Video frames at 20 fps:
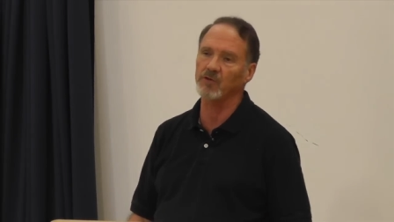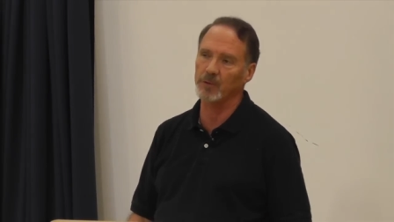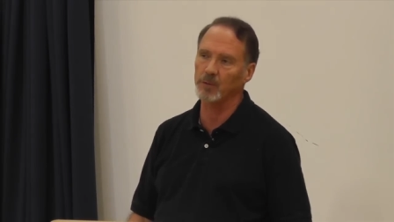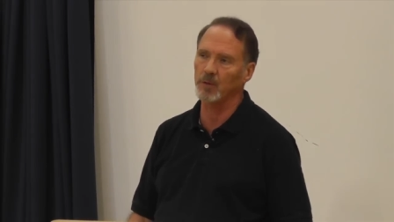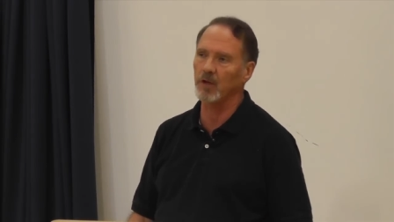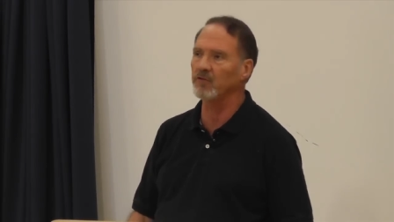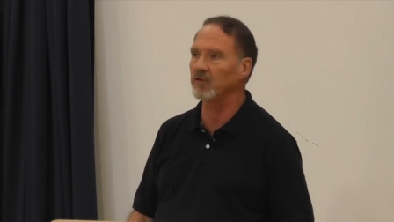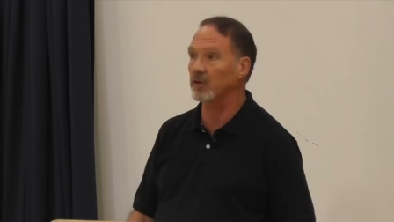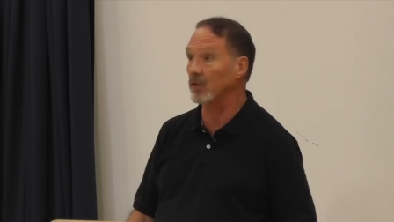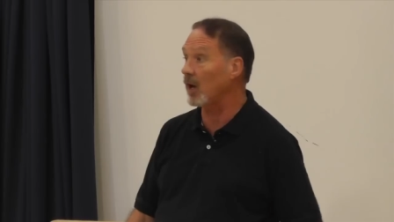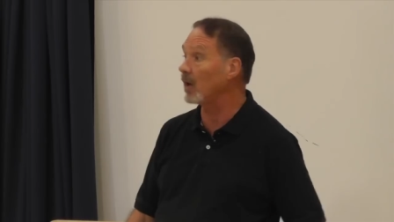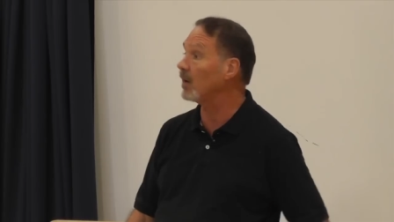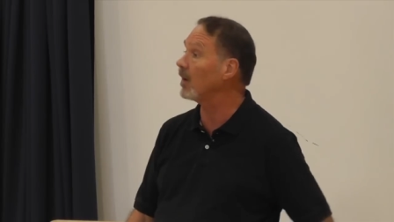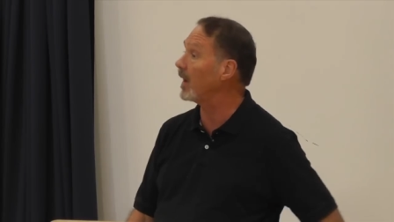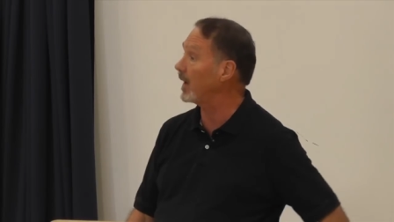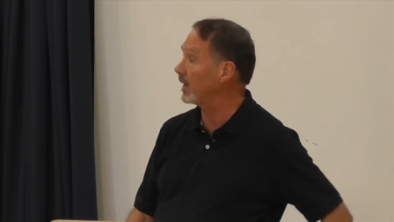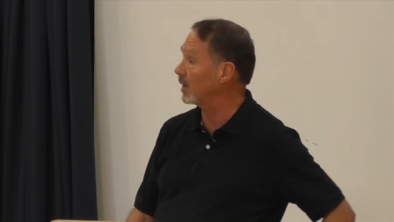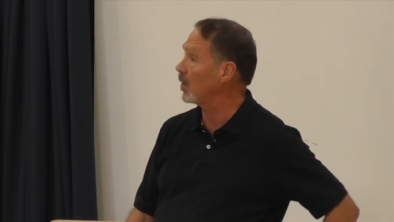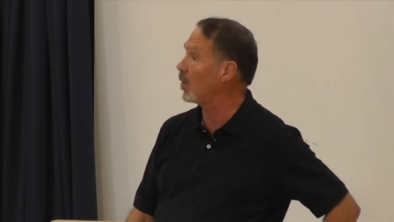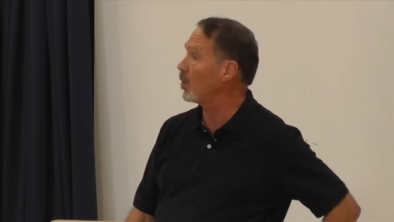She runs an
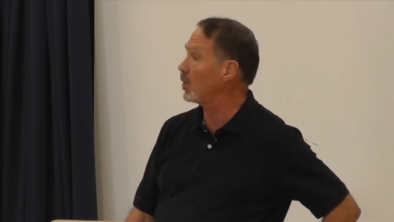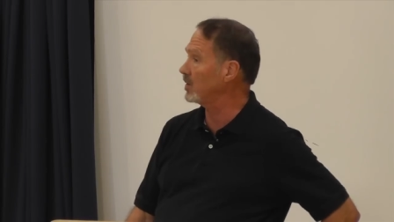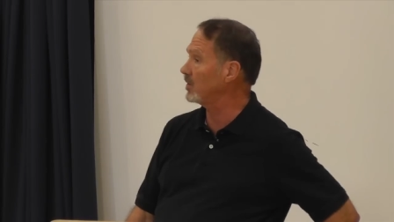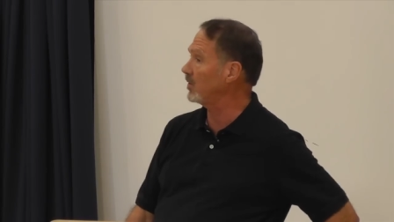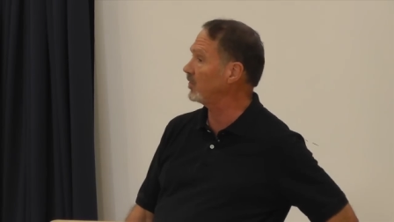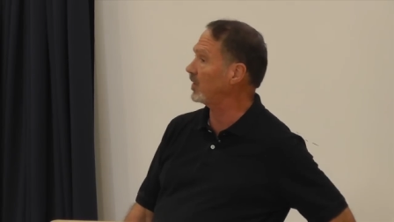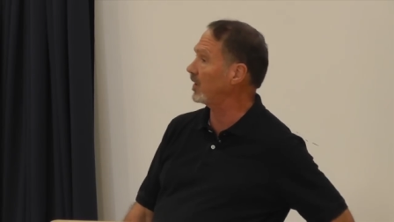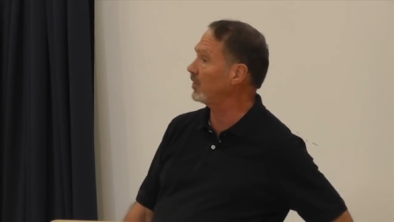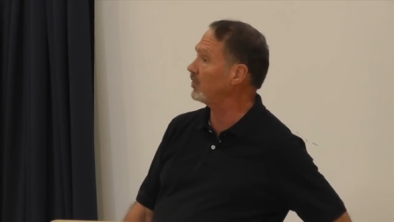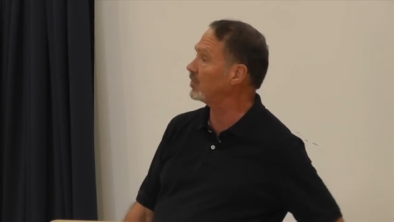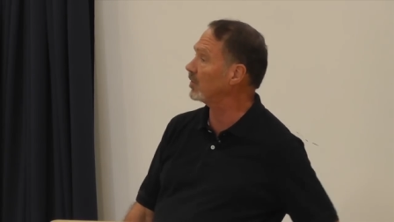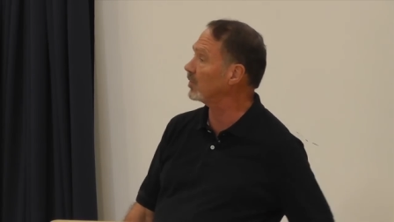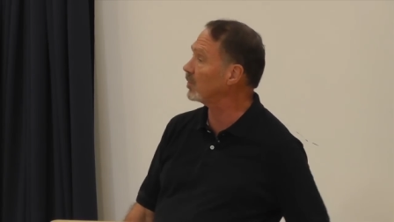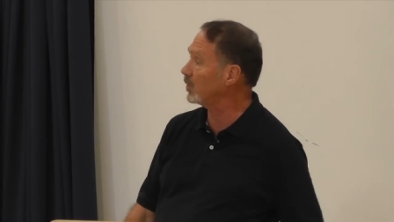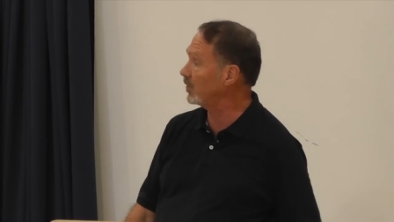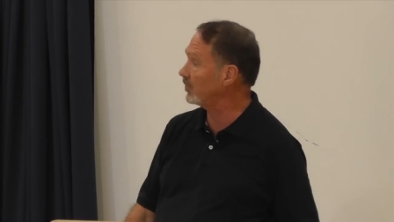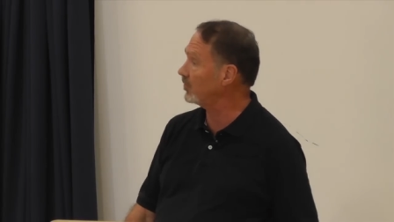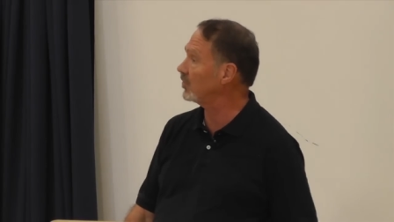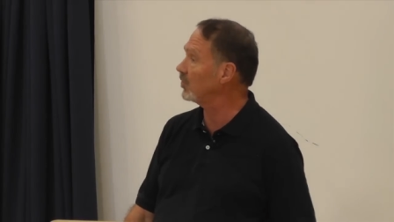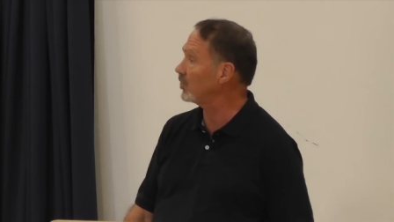online organization
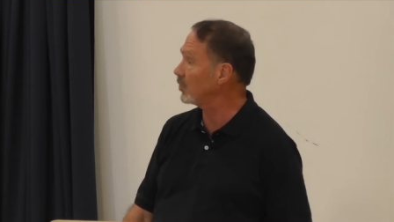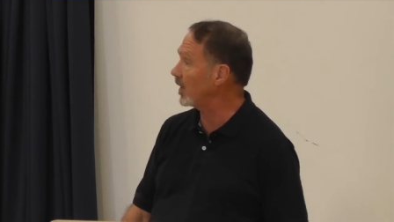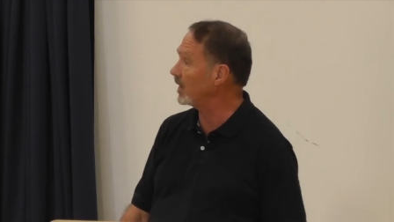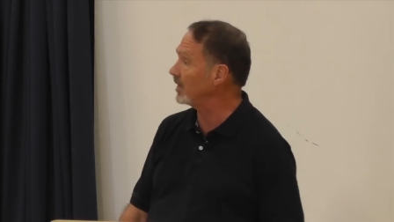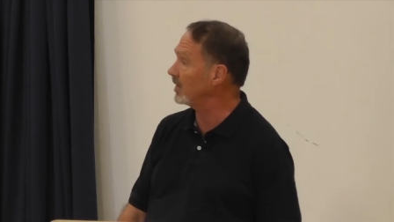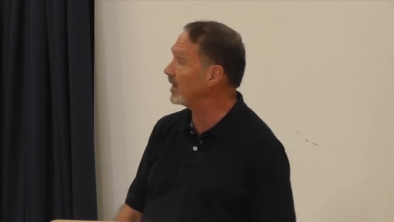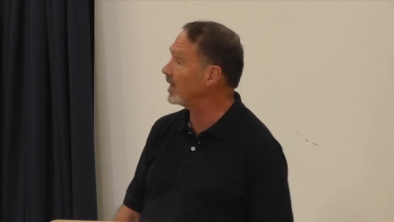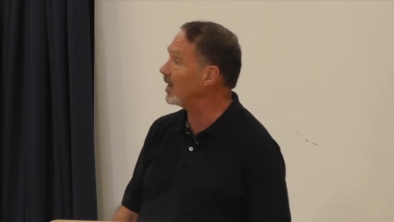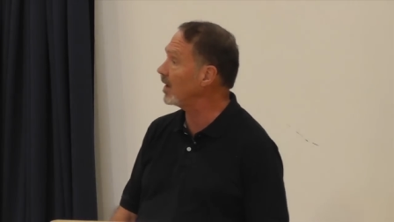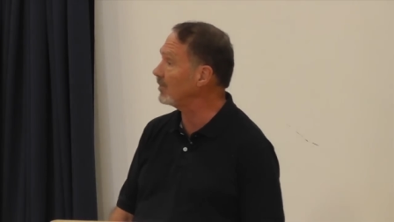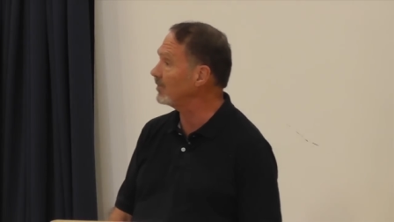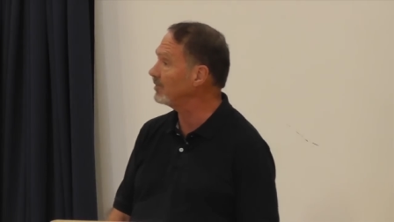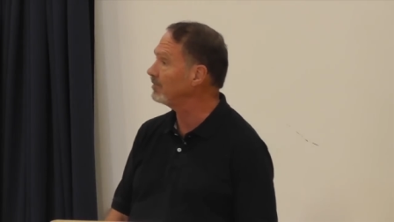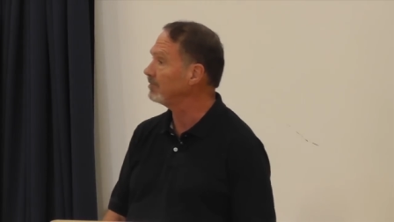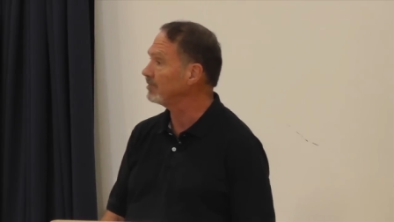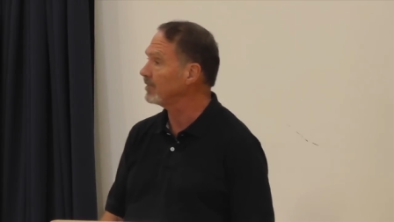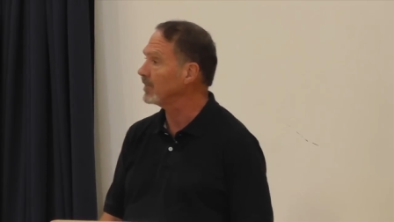of Christians right now.